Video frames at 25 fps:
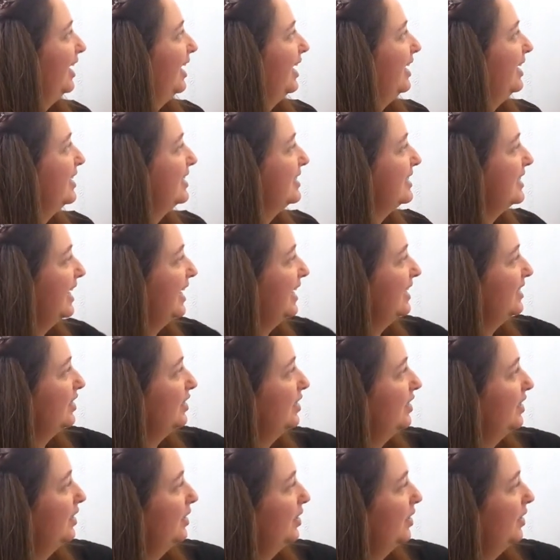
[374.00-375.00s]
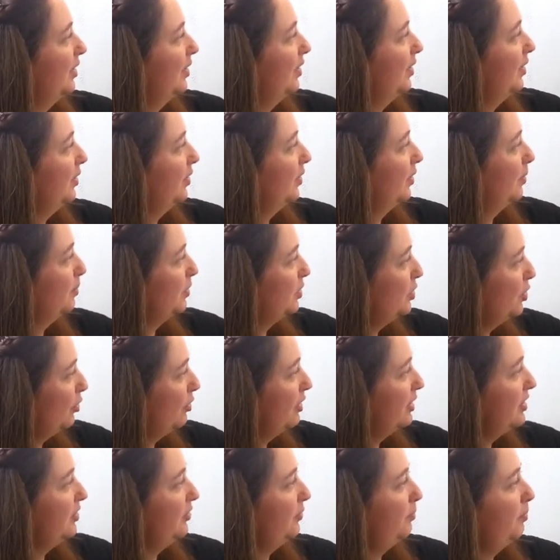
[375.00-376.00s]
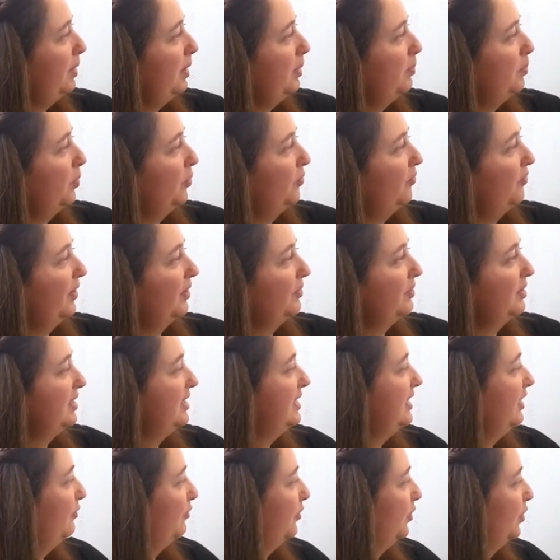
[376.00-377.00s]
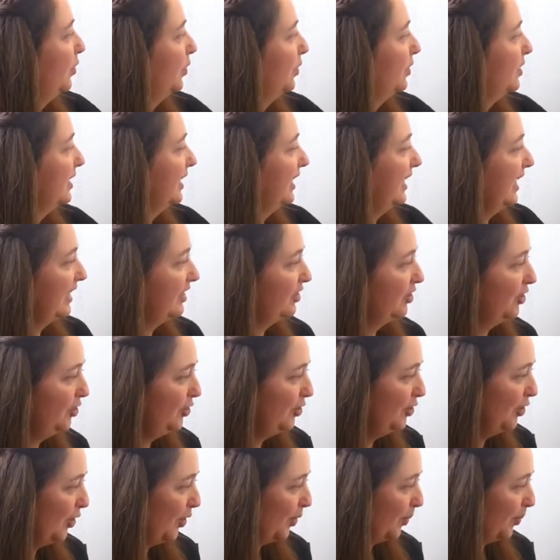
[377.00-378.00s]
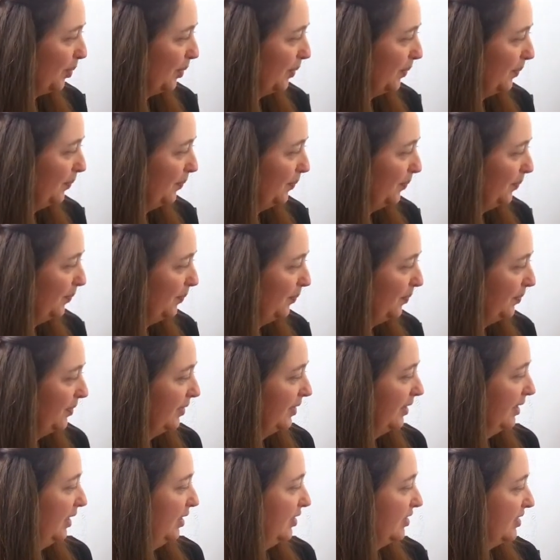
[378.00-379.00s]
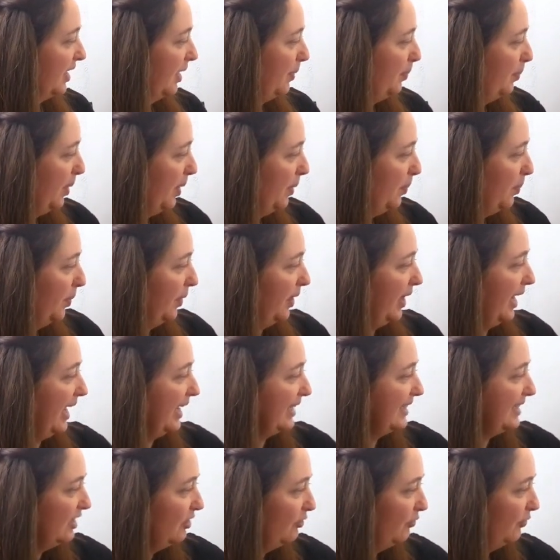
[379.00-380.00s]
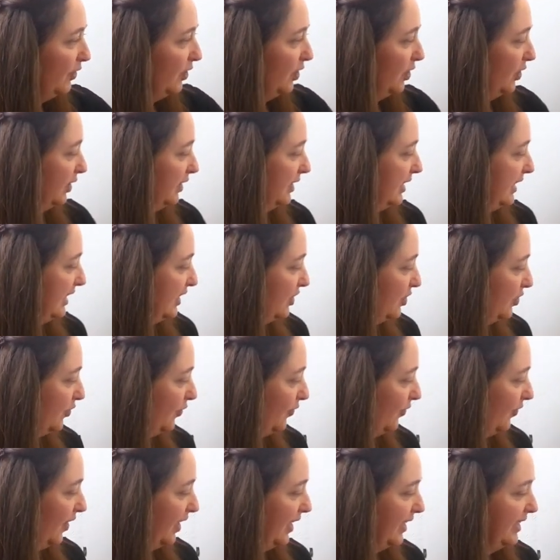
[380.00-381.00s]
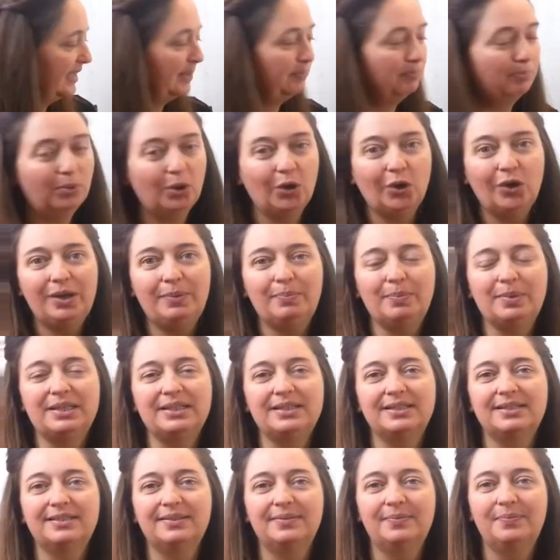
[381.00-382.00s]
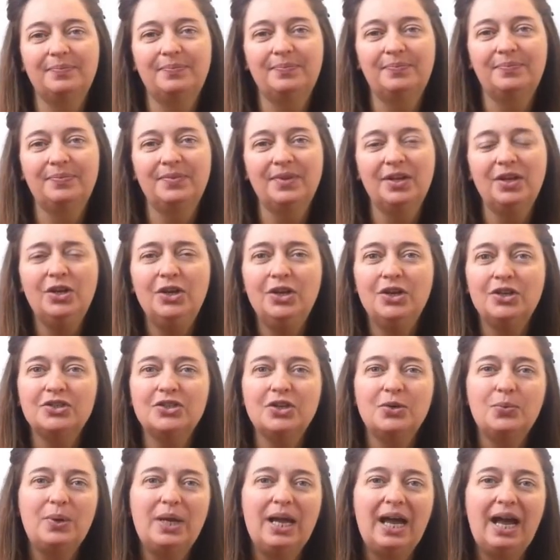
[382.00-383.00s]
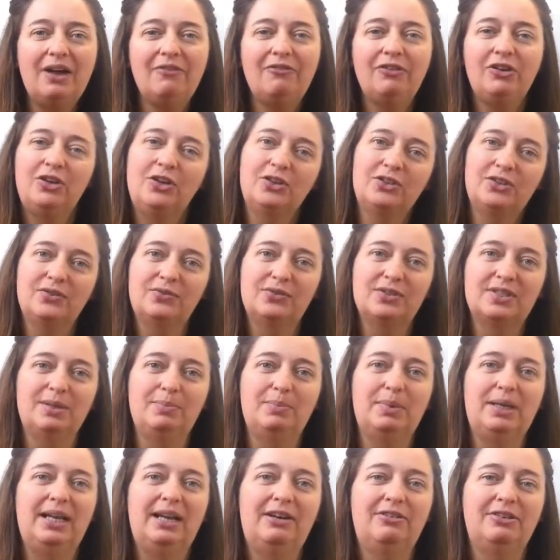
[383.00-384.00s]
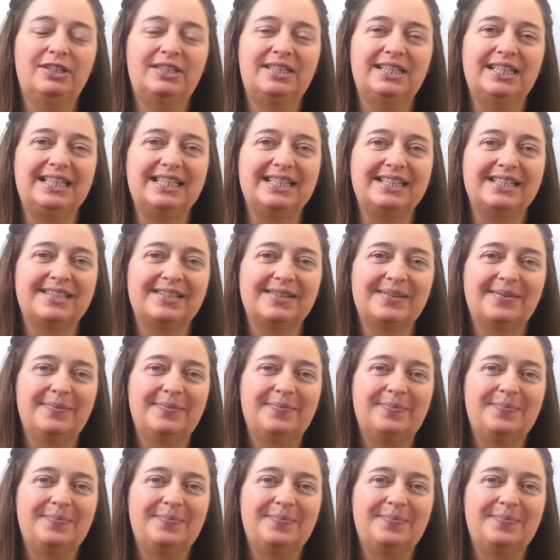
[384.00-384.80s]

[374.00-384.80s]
And it said the majority of people found it difficult to get a job. And you say people had difficulties to find employment. So we have a lot of similarities.